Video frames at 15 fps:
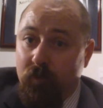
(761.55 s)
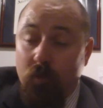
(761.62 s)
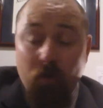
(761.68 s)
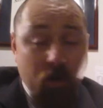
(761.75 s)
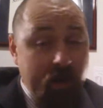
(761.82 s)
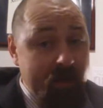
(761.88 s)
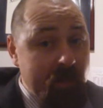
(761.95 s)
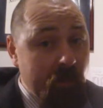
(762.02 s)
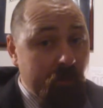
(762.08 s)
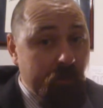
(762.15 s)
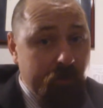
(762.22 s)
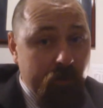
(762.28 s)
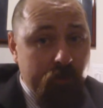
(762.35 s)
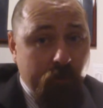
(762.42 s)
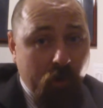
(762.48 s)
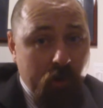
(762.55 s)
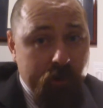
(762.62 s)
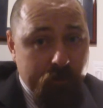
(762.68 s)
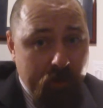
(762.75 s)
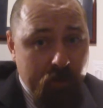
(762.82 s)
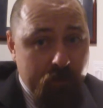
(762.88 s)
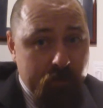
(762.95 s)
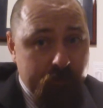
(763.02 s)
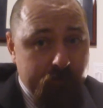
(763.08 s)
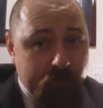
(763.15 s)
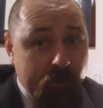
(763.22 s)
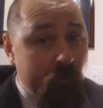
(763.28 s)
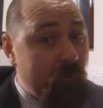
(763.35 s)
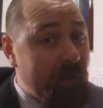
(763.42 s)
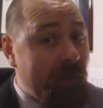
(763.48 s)
or any other third-party relative,
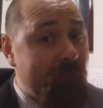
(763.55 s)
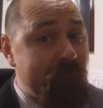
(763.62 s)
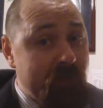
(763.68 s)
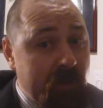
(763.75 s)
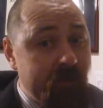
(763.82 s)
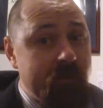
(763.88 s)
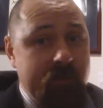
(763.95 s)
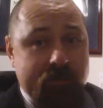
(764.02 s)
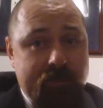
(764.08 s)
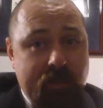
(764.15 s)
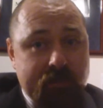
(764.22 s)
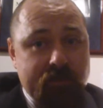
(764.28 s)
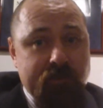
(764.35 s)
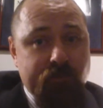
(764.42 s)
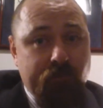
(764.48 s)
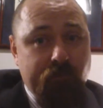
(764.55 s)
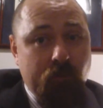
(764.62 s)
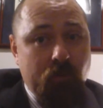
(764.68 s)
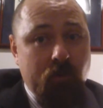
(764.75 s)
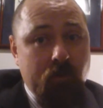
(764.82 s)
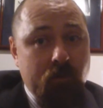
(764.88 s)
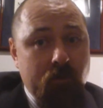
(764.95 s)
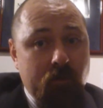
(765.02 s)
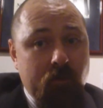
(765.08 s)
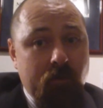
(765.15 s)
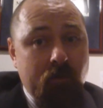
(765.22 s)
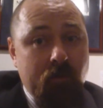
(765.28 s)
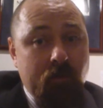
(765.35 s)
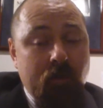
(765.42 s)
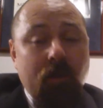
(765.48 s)
and we have done these cases before,
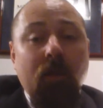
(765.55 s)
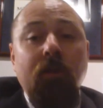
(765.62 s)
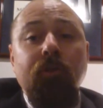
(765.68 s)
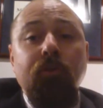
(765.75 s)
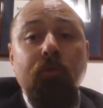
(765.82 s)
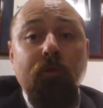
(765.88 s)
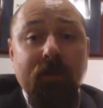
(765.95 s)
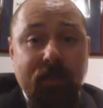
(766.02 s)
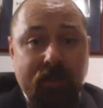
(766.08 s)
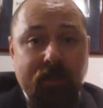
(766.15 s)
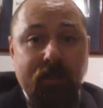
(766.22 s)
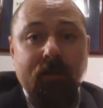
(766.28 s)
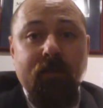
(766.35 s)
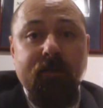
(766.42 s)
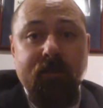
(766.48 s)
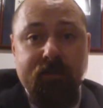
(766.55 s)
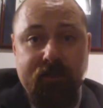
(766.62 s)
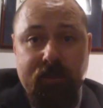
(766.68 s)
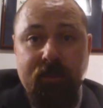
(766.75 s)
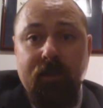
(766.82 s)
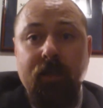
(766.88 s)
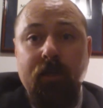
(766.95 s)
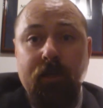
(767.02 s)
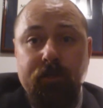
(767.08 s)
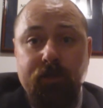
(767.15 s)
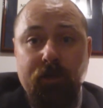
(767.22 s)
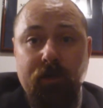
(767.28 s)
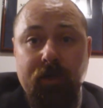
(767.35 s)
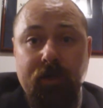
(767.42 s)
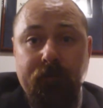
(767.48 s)
you need to seek an
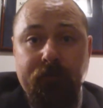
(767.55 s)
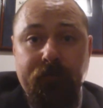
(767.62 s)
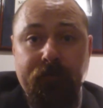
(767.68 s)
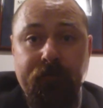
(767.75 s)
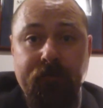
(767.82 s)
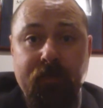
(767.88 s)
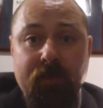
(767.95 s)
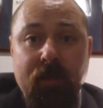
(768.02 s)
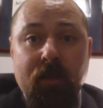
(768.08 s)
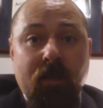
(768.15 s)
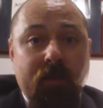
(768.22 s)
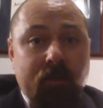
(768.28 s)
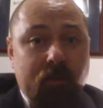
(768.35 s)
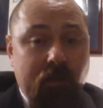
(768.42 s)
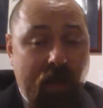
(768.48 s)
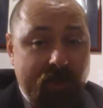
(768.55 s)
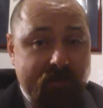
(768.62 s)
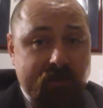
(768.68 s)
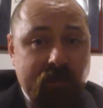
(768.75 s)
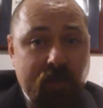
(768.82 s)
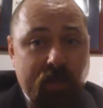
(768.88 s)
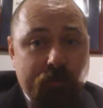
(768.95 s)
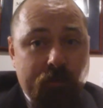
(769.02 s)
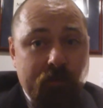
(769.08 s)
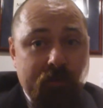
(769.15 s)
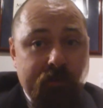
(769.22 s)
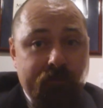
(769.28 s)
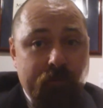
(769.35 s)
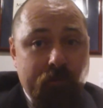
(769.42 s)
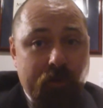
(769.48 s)
attorney. The last thing I will
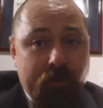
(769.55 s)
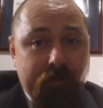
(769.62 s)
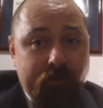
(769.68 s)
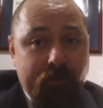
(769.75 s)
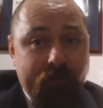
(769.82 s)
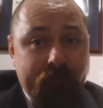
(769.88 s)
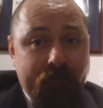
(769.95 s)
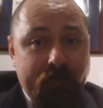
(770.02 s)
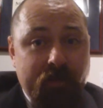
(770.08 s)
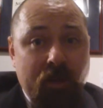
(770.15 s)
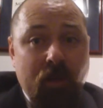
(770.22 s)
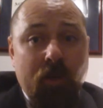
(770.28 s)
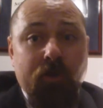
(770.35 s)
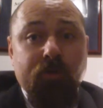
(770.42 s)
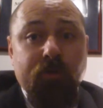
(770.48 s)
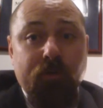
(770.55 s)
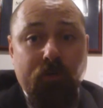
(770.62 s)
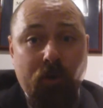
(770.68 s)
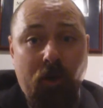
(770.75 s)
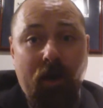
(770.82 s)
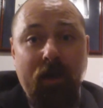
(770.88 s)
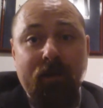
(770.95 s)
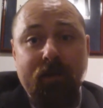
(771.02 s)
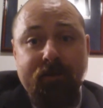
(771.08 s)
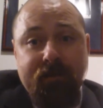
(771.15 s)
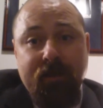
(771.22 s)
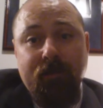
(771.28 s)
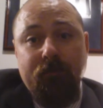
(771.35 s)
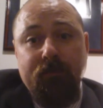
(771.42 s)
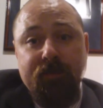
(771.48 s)
leave you with, do not
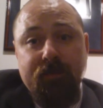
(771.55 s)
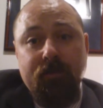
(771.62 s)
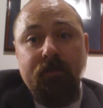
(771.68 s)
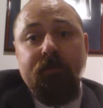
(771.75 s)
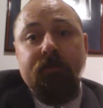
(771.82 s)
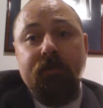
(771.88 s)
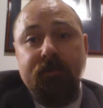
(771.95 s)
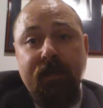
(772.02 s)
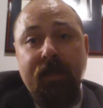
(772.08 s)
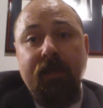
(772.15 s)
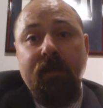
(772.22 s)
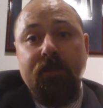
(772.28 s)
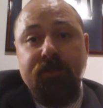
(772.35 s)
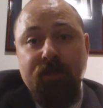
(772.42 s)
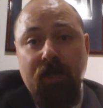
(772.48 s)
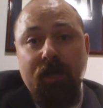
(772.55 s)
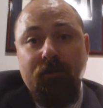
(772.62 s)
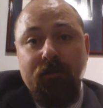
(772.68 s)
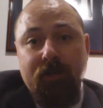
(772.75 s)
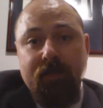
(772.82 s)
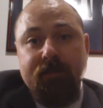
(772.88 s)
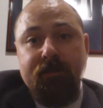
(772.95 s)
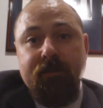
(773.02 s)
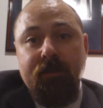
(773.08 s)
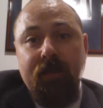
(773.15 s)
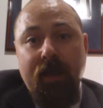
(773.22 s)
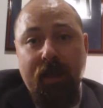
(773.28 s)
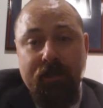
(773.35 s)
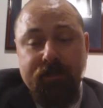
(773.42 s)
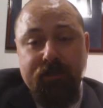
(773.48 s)
attempt to take a child custody
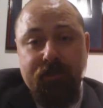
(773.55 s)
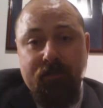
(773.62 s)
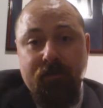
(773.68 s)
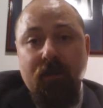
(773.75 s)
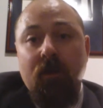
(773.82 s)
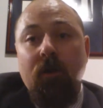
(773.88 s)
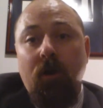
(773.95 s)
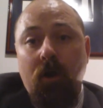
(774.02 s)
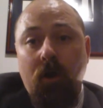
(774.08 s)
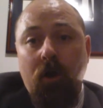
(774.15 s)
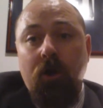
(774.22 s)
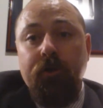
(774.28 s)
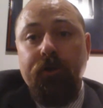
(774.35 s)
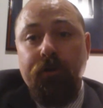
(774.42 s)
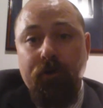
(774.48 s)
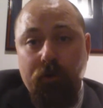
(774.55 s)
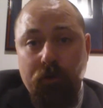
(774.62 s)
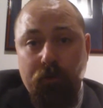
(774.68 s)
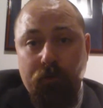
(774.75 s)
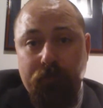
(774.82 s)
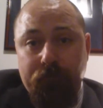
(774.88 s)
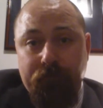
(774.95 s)
action on your own.